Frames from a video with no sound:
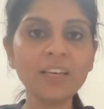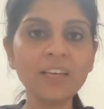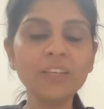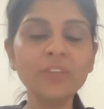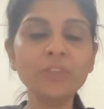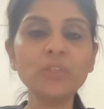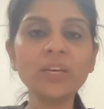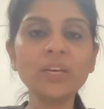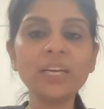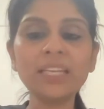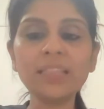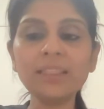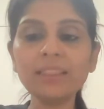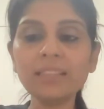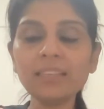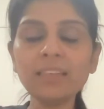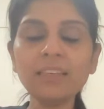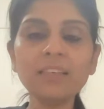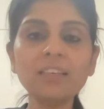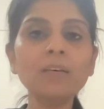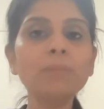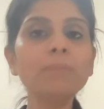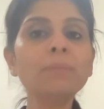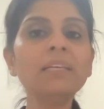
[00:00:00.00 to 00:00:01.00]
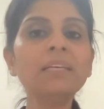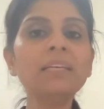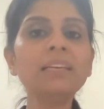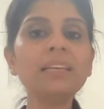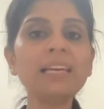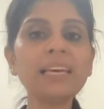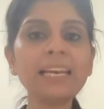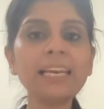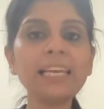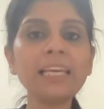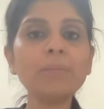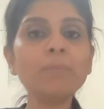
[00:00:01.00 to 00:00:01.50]
So in the terminal
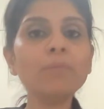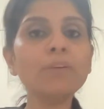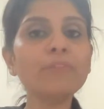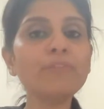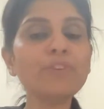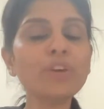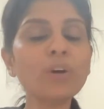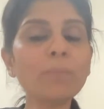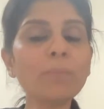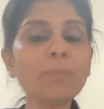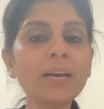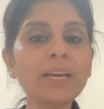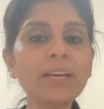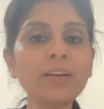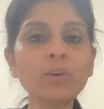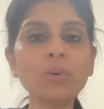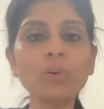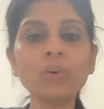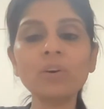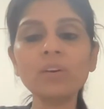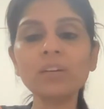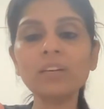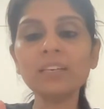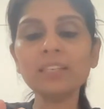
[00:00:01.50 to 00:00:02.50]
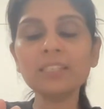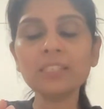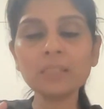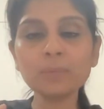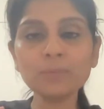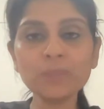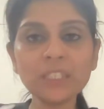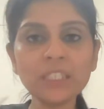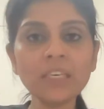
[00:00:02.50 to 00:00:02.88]
ileum, if your microorganisms